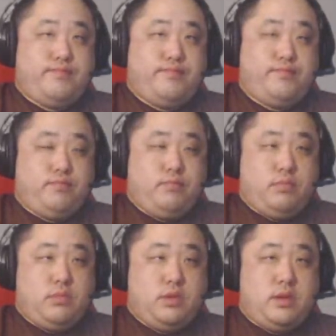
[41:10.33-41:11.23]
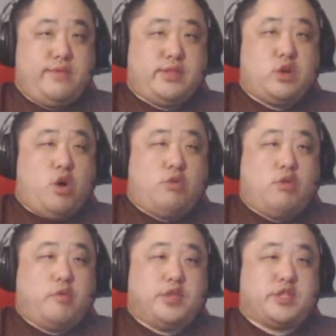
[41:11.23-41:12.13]
I think they're all
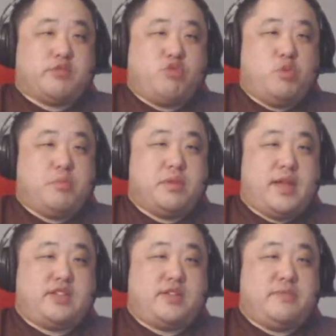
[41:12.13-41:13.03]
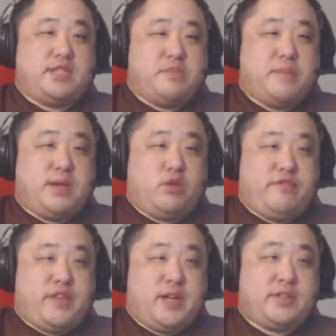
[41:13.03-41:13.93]
over this room, as a matter of
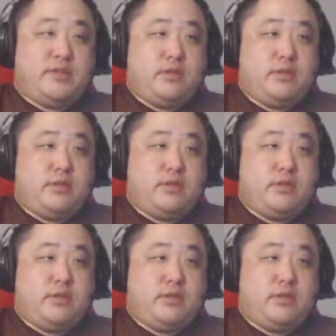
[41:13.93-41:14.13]
fact.